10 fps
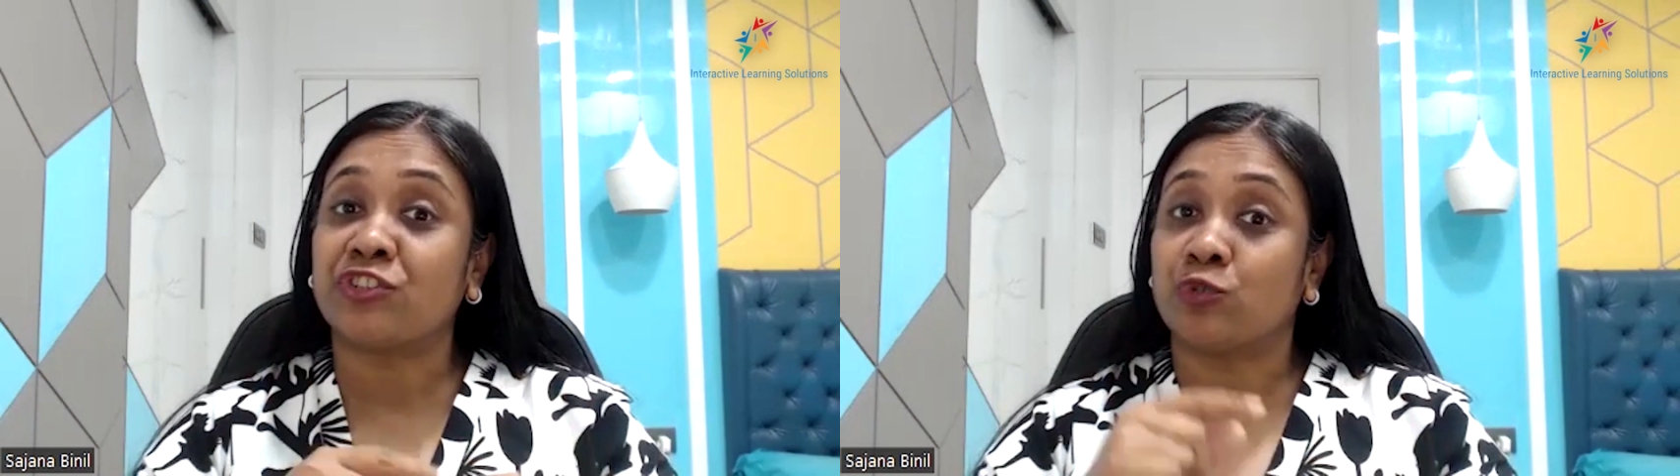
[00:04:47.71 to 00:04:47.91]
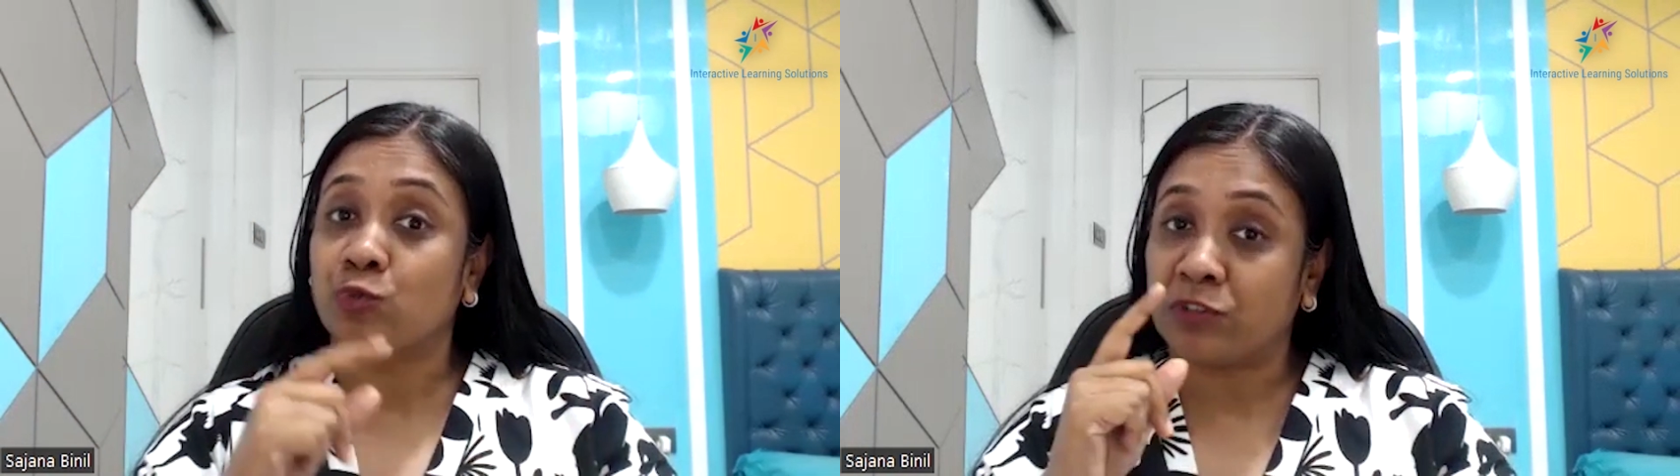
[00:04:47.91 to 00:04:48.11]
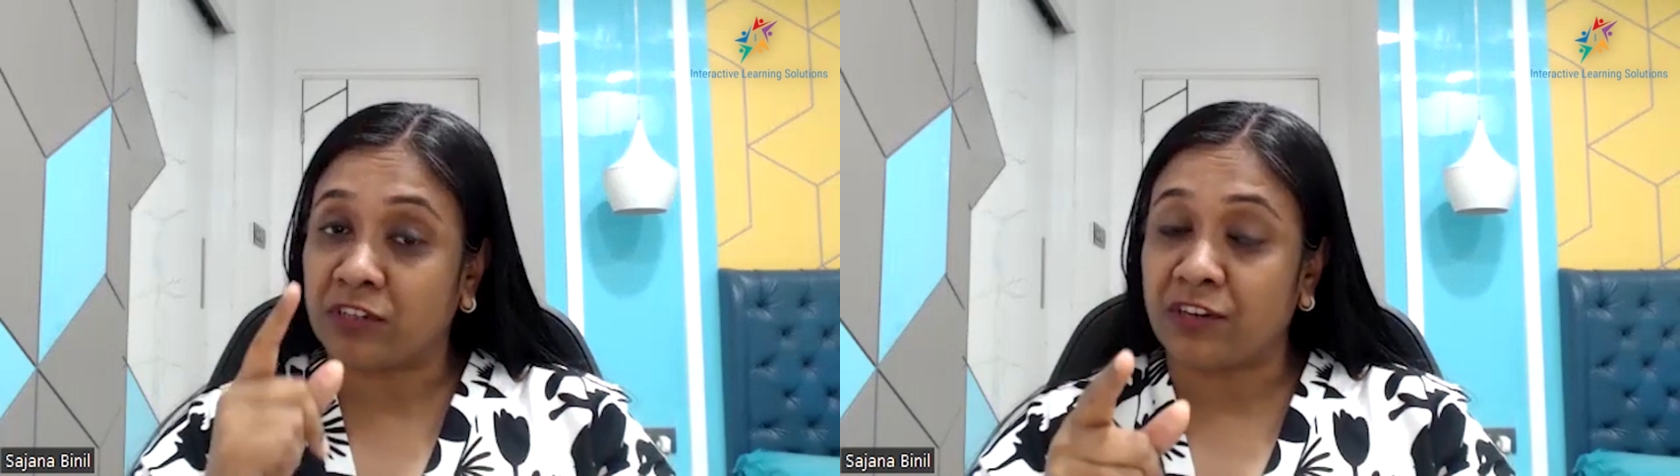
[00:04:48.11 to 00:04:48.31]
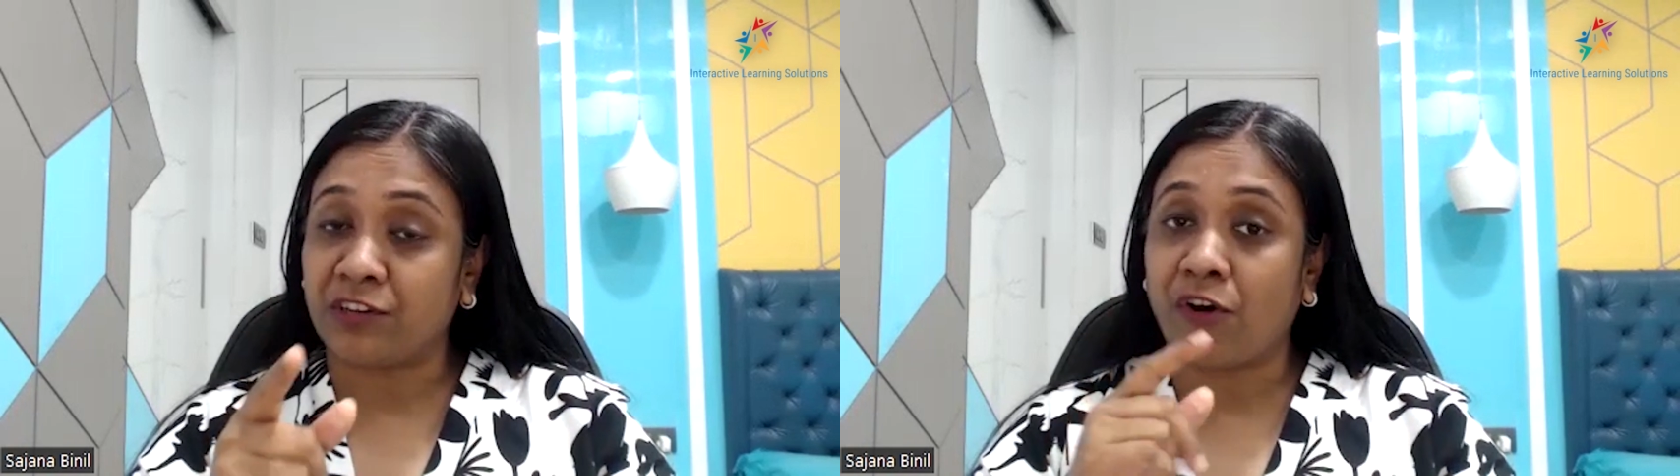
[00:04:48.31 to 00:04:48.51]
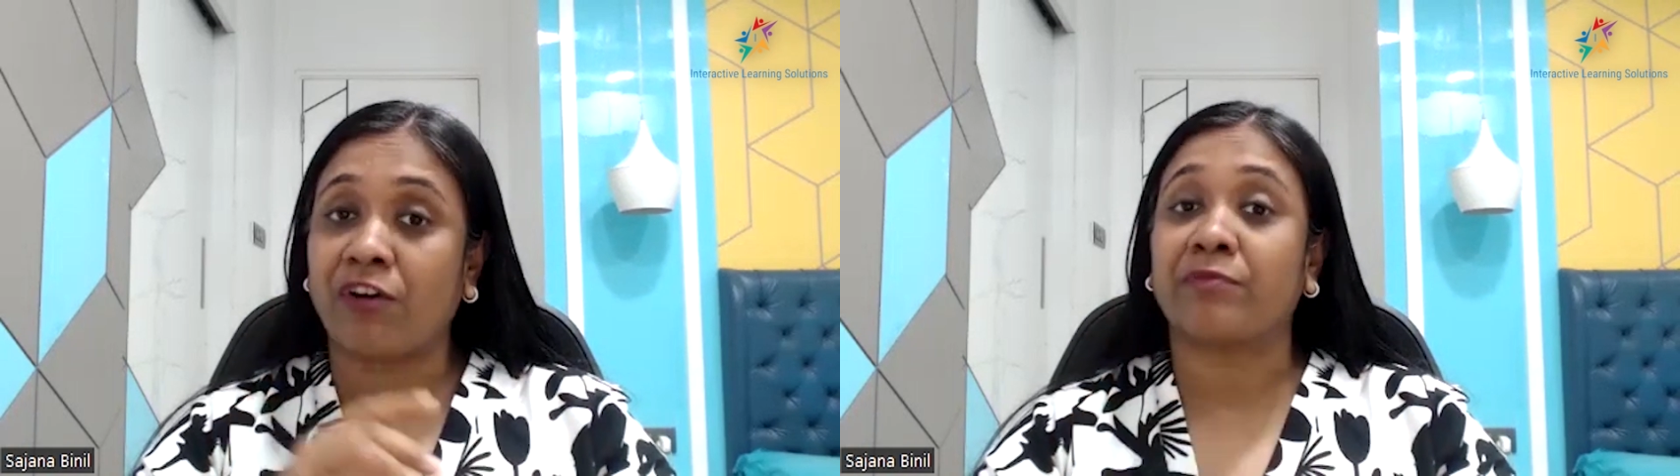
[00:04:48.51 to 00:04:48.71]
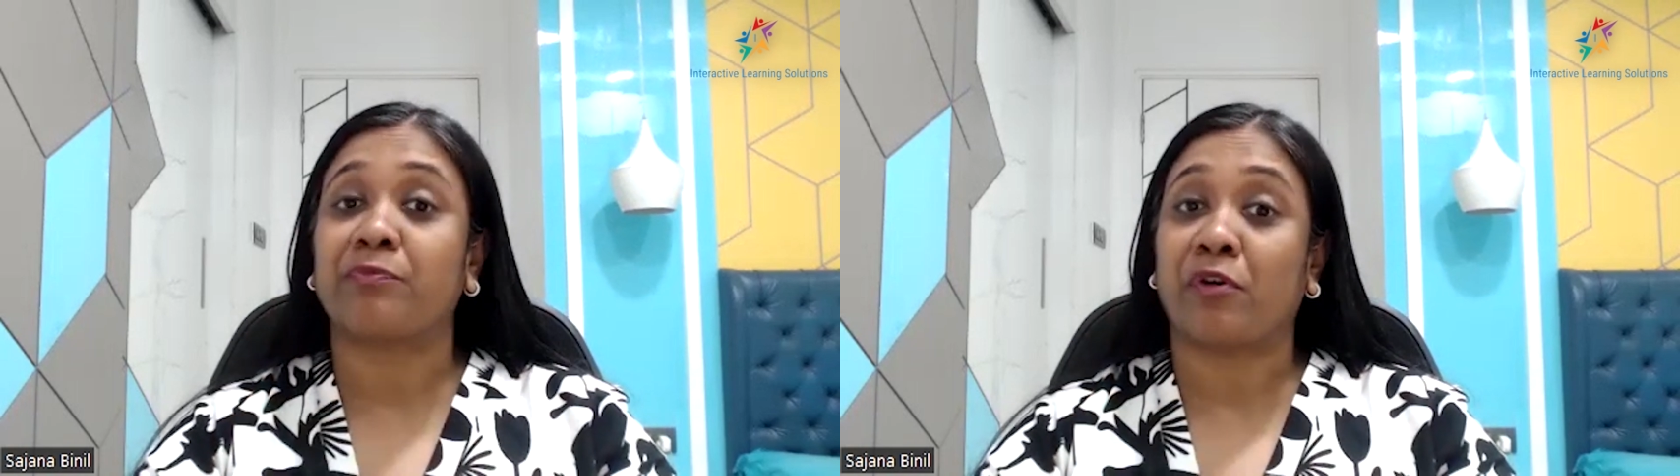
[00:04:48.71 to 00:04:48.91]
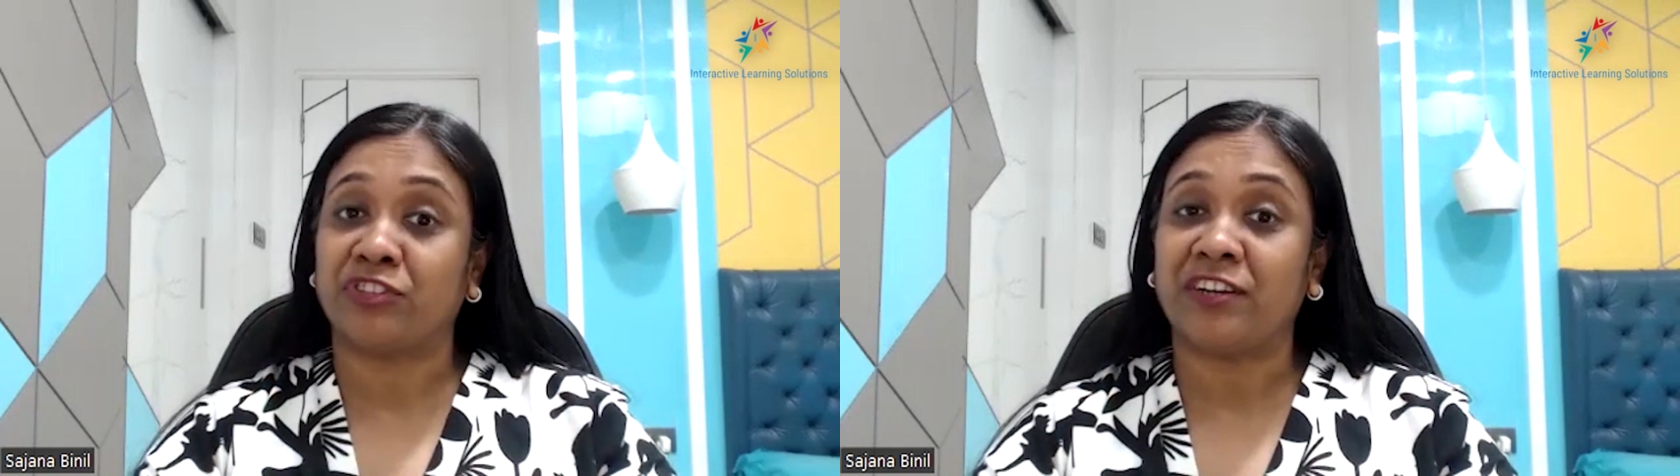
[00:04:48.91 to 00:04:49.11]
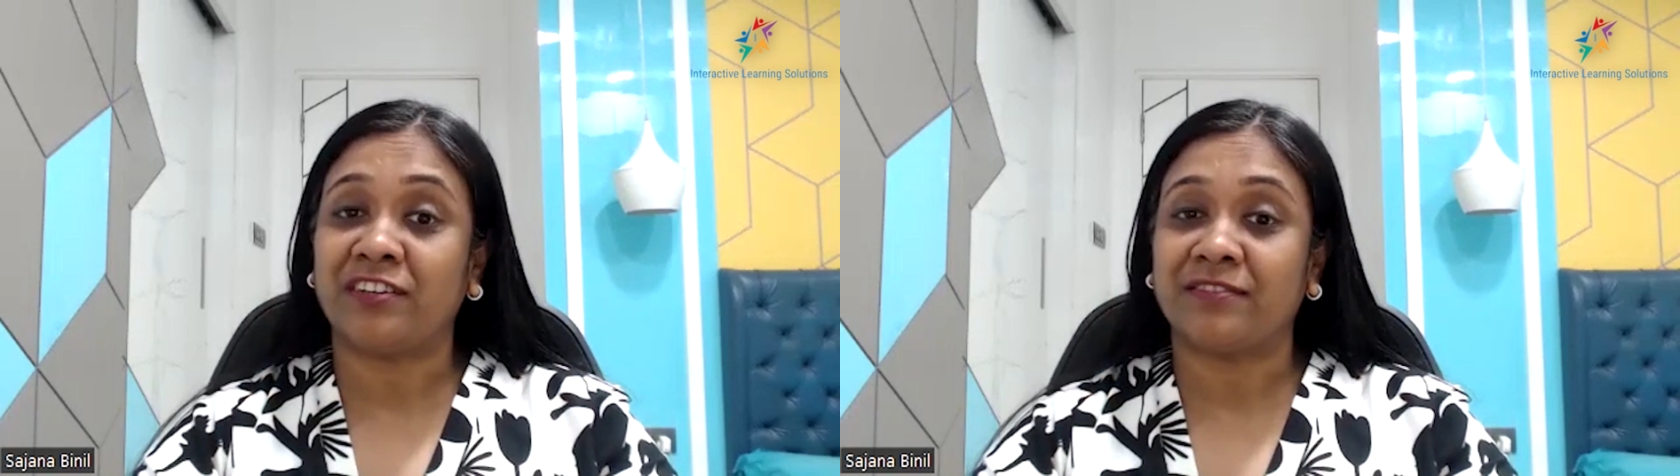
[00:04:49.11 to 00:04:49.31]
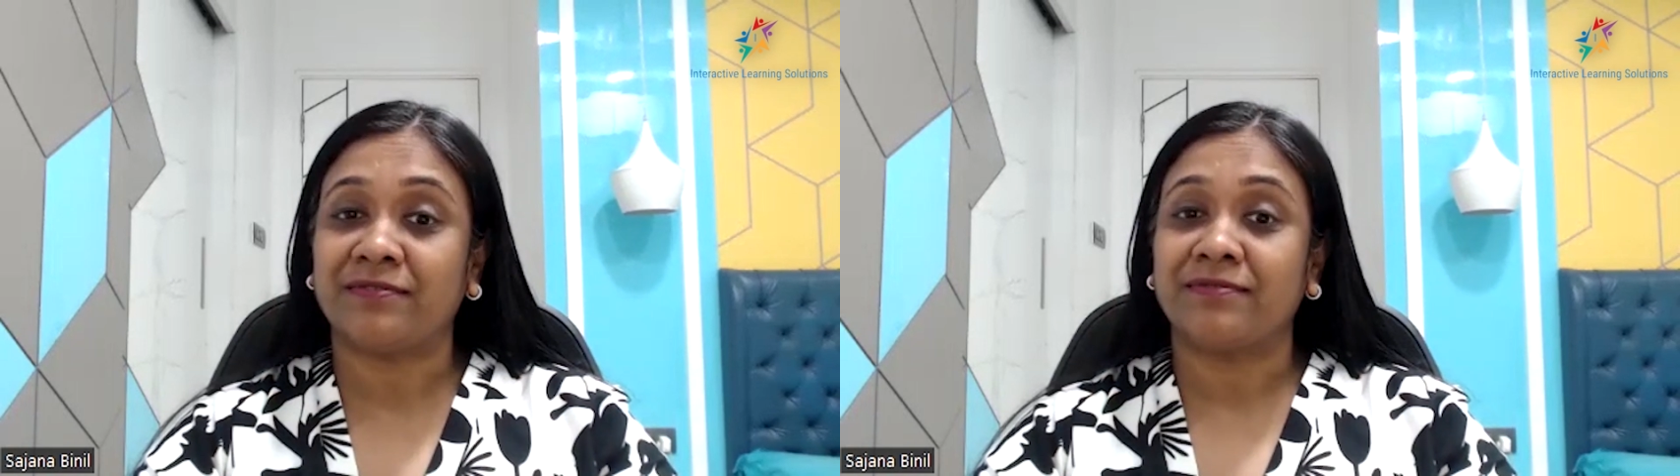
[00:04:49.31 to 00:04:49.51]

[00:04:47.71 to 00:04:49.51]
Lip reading: tools in your project?